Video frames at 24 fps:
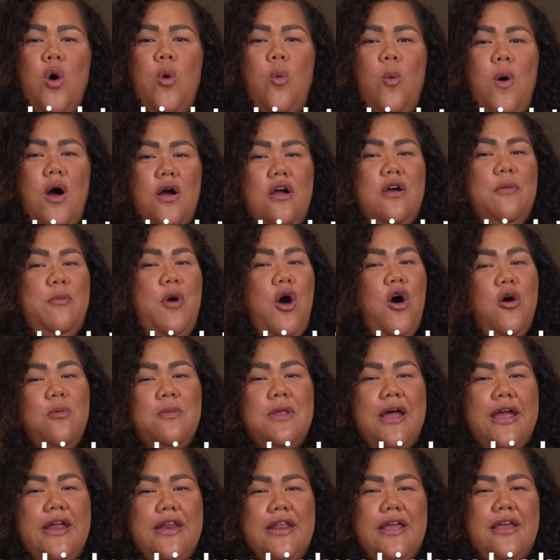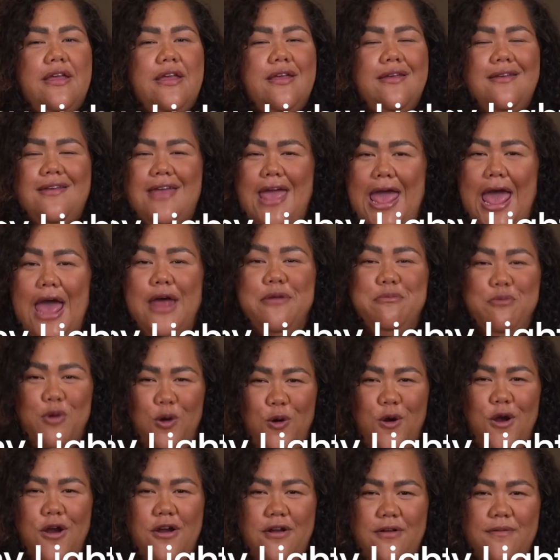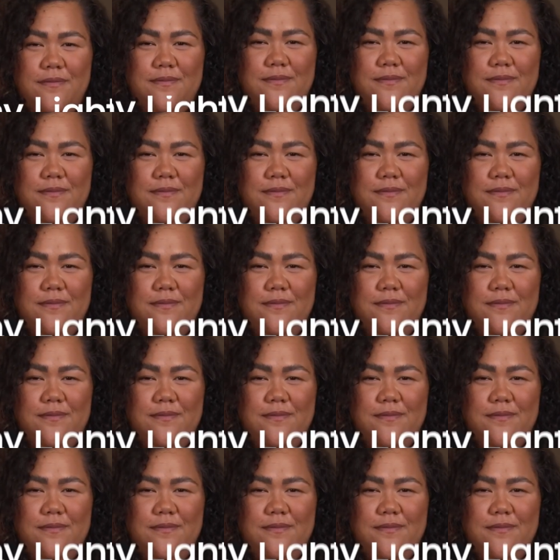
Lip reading: welcome home lighting, and more.